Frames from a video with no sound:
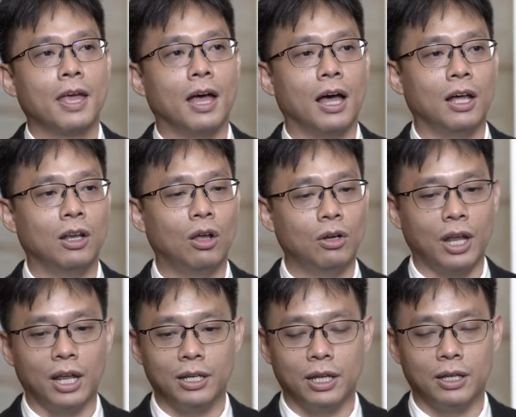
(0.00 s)
a lot.
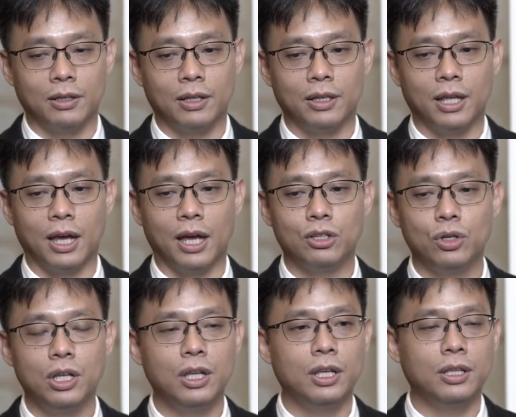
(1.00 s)
The
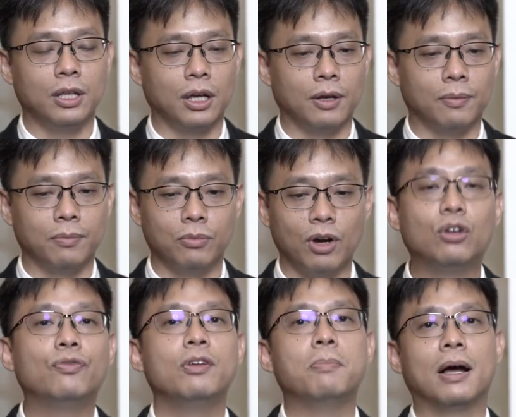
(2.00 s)

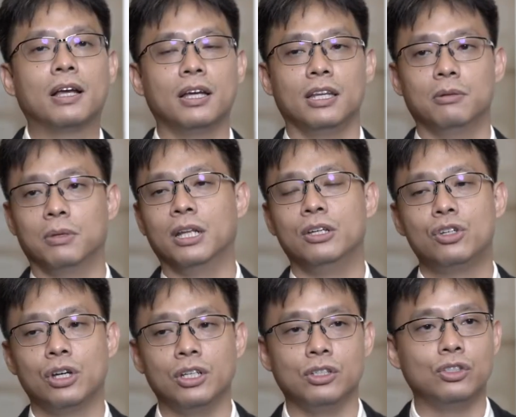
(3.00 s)
retrofit market in
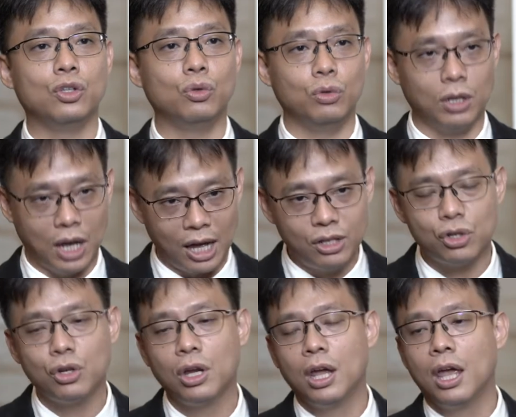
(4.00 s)
Malaysia is still
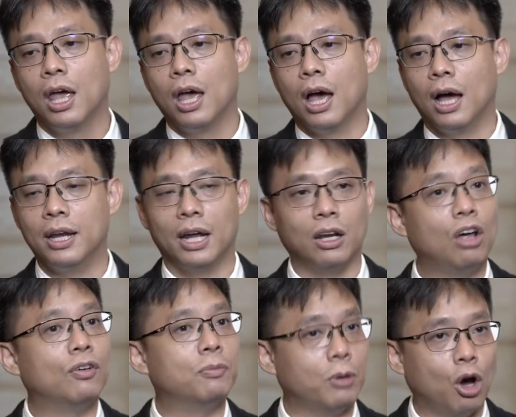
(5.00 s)
large. There are a
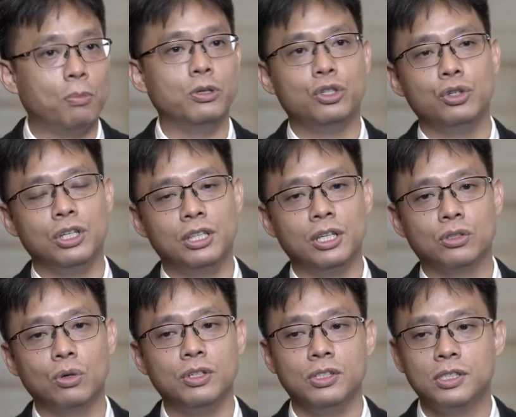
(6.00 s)
lot of opportunities.
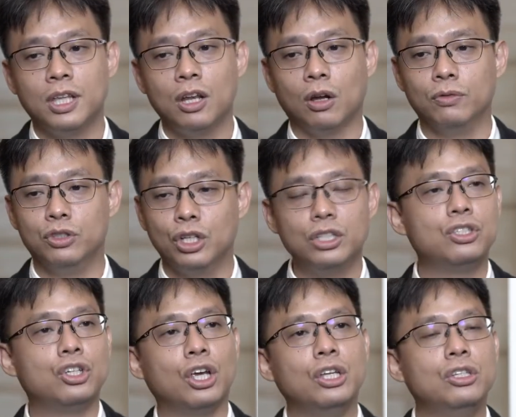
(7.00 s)
So instead of just
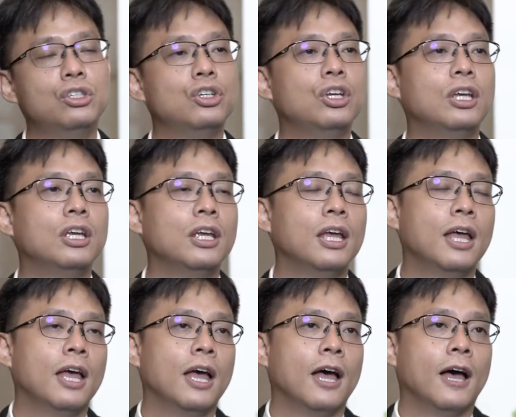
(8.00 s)
changing
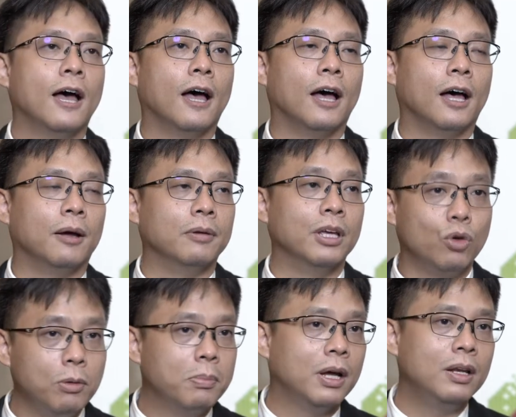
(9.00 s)

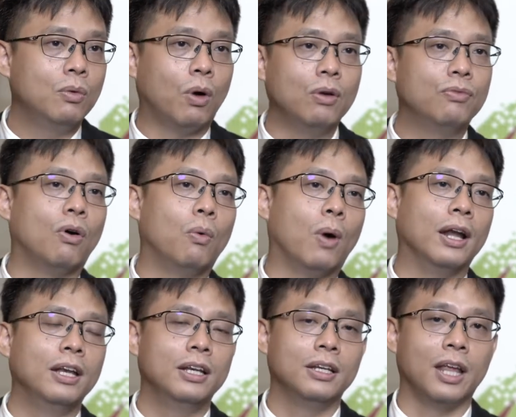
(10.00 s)
equipment one for
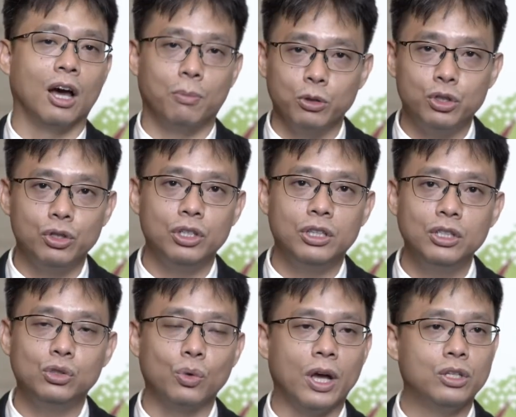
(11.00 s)
one, there are
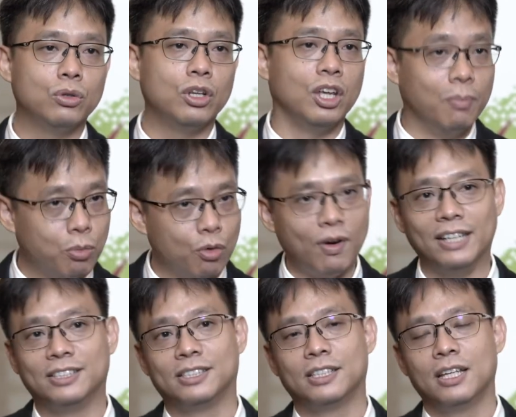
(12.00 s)
opportunities to actually
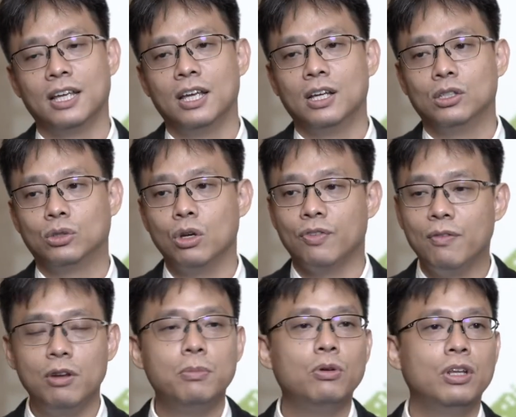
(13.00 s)
improvise. So if
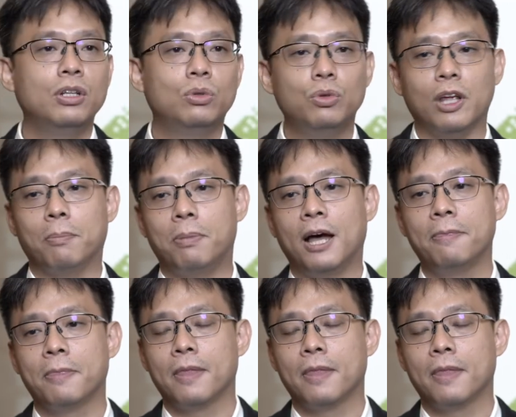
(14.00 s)
every building do their part,